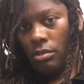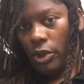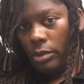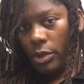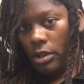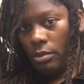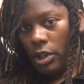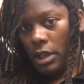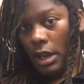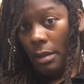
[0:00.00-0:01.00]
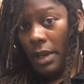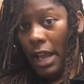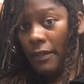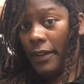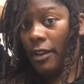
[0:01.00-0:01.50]
Braid, braid, braid. I'm
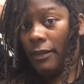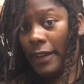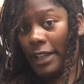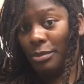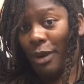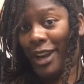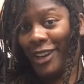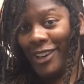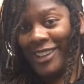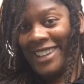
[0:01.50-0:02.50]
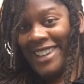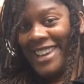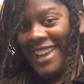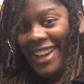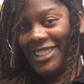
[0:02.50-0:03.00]
not a very fast braider,
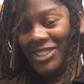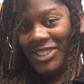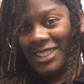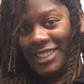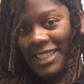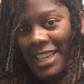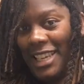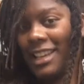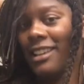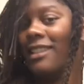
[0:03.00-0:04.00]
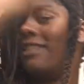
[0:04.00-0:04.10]
as you can see.